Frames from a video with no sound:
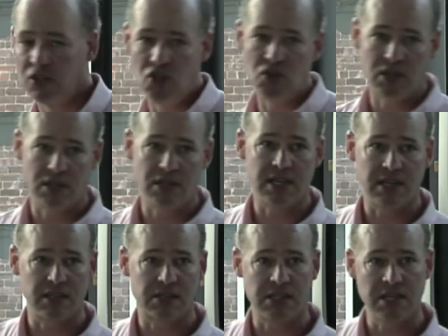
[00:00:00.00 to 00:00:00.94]
you could
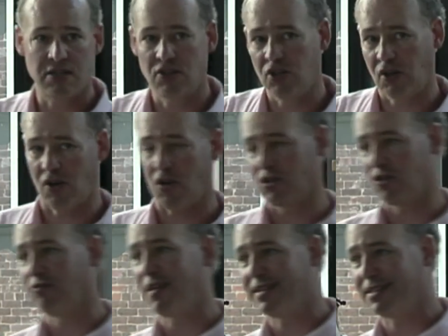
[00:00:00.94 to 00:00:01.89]
get a seat and you could also
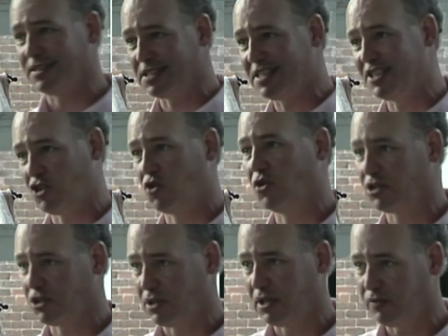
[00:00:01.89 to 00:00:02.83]
rent a seat
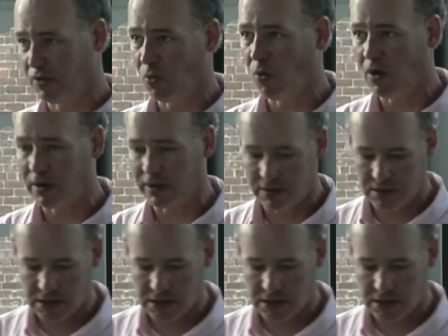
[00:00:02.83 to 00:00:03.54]
cushion if you wanted.